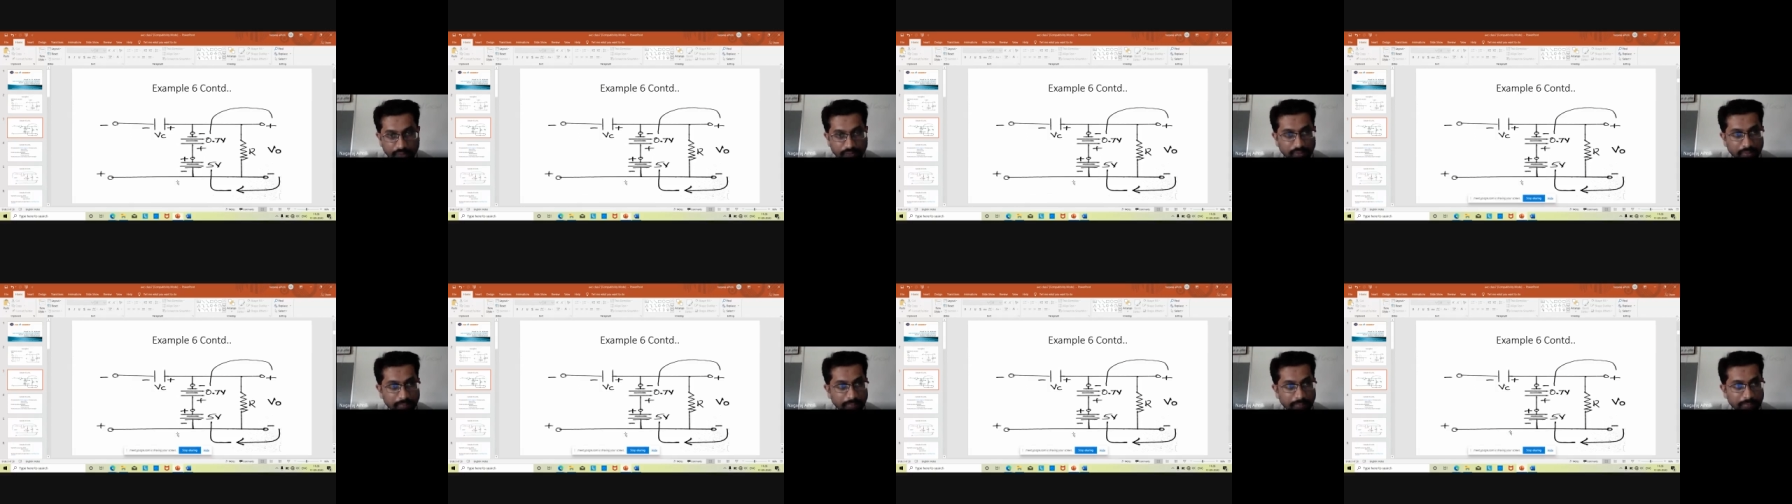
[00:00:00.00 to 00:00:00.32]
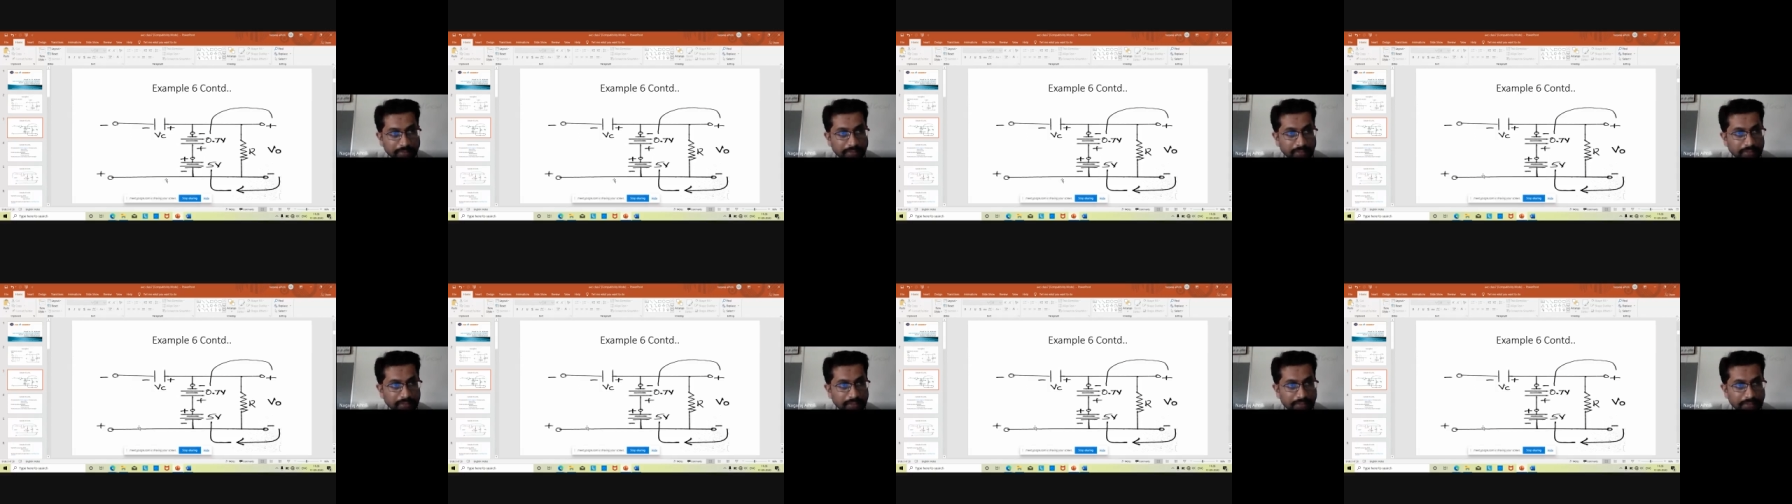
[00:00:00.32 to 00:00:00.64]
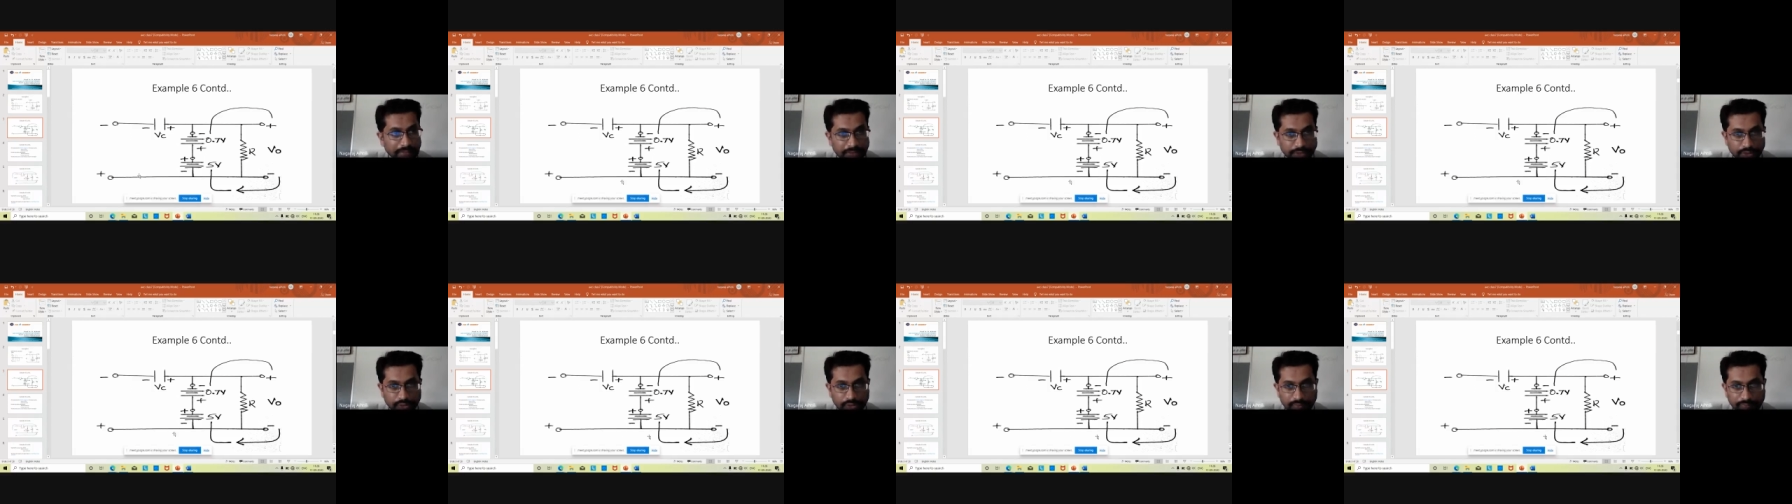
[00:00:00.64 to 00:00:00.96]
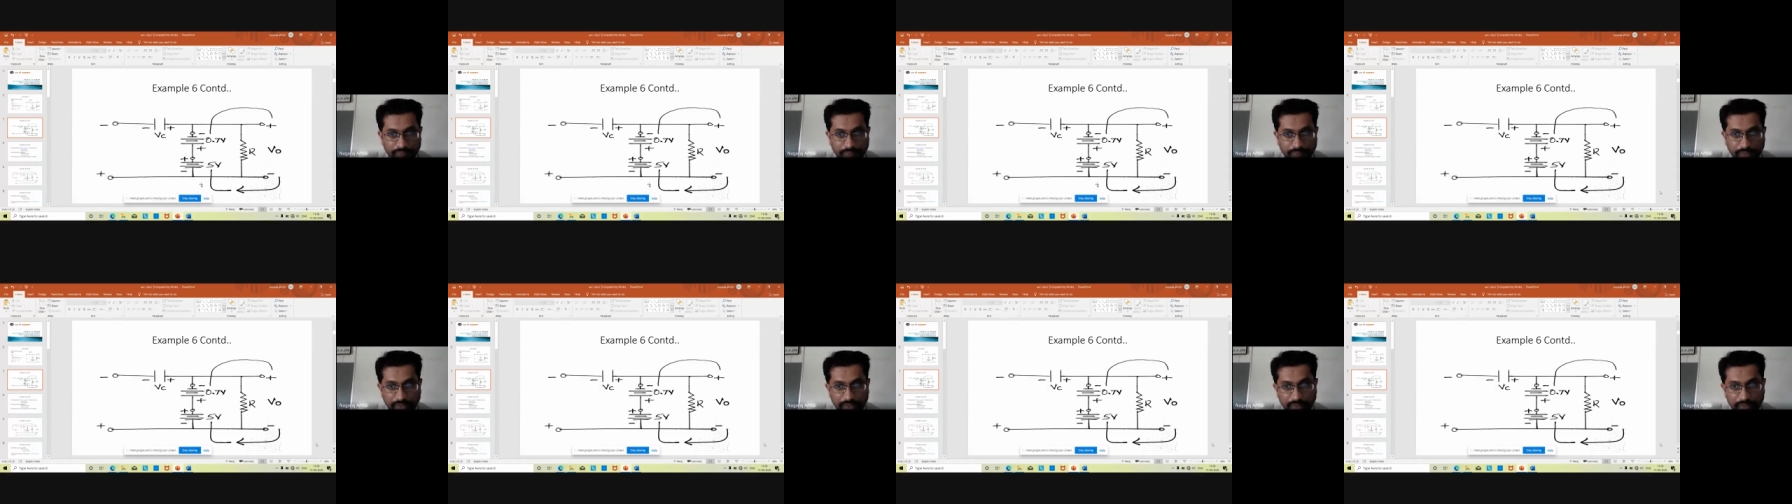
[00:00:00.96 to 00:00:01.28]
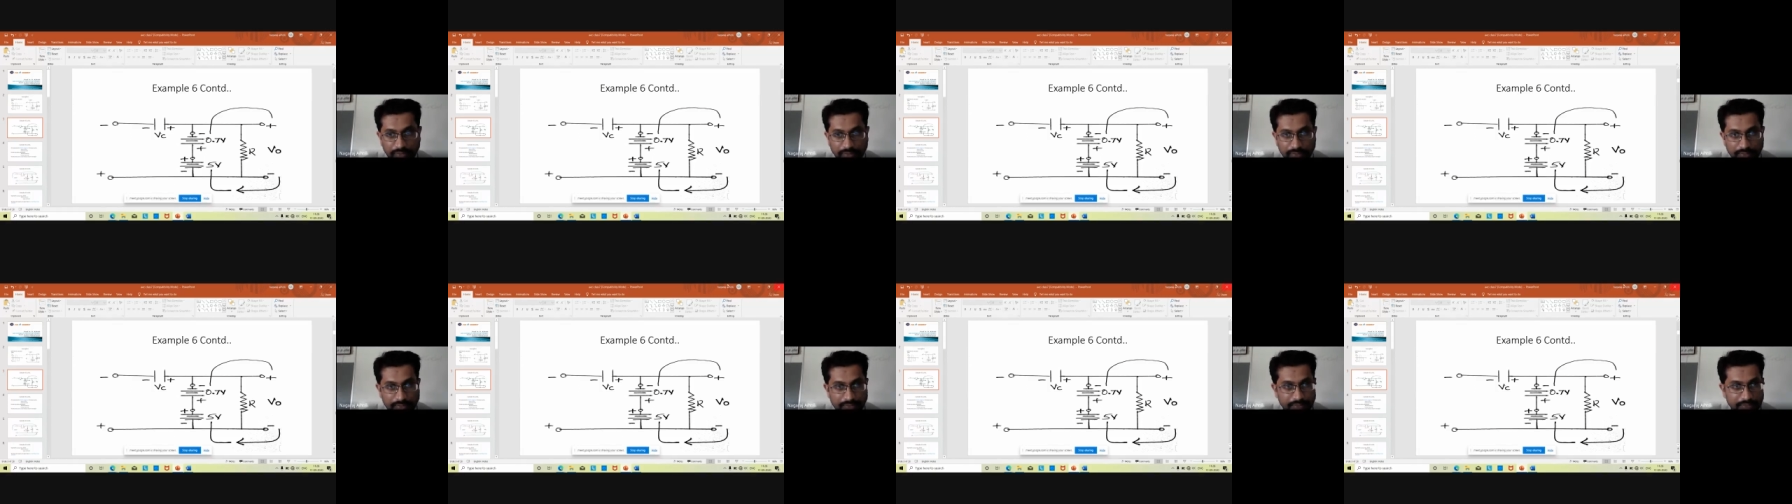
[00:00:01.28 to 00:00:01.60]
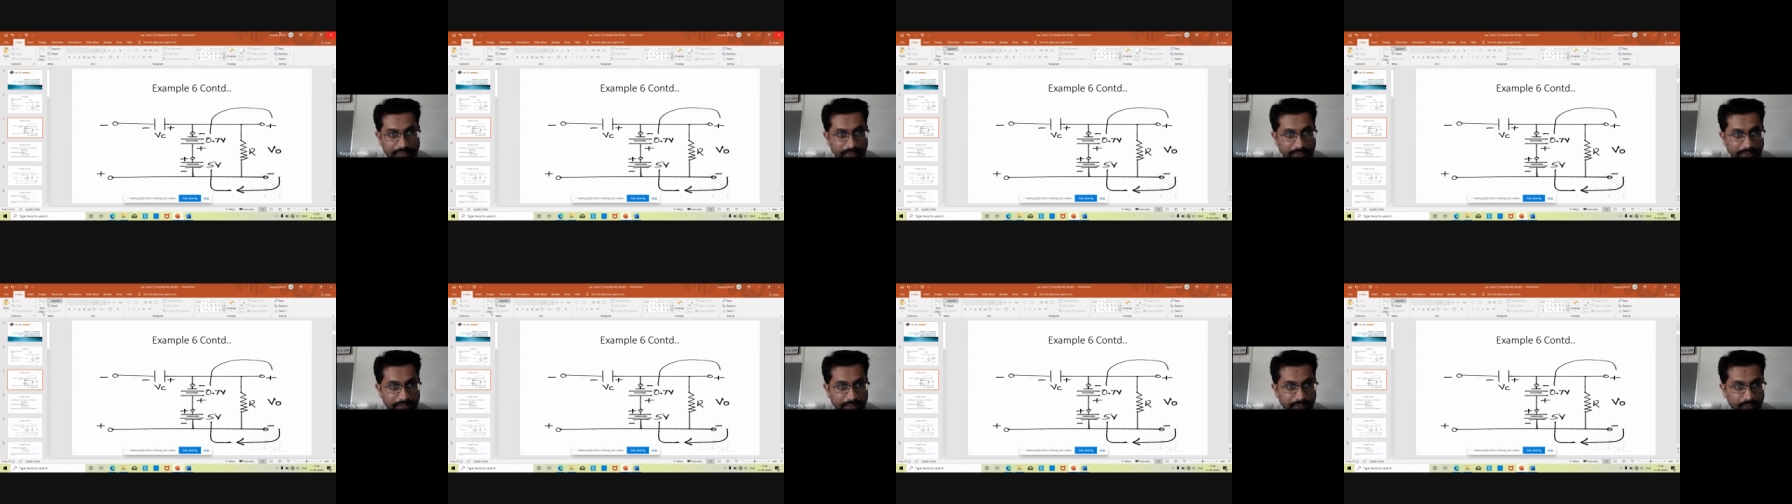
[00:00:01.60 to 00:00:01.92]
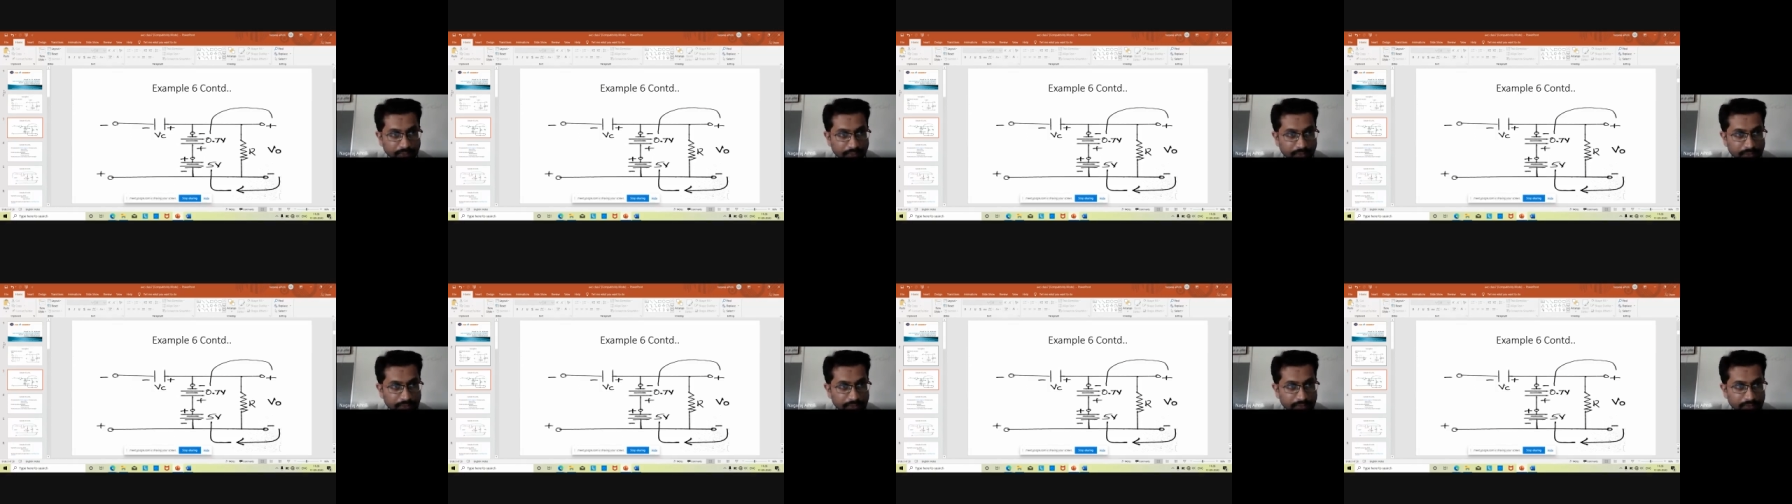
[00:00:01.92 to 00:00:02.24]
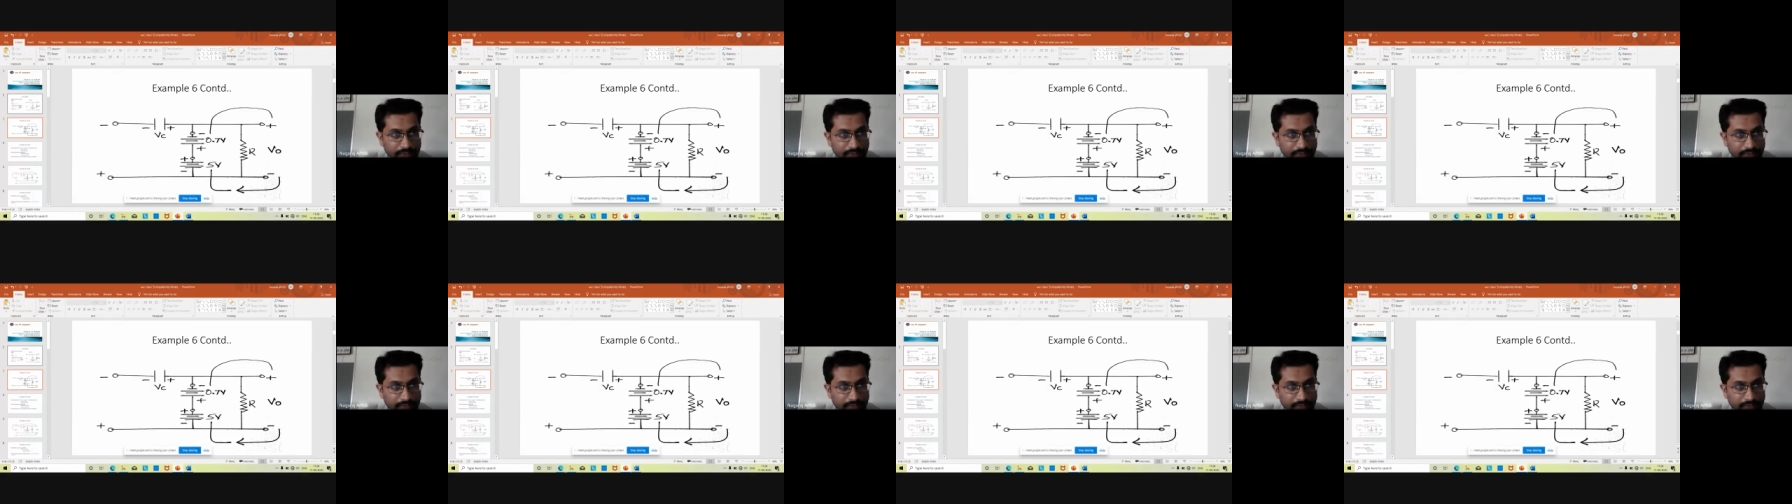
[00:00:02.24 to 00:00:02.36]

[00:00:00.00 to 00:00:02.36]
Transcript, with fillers: what will be the condition of the circuit.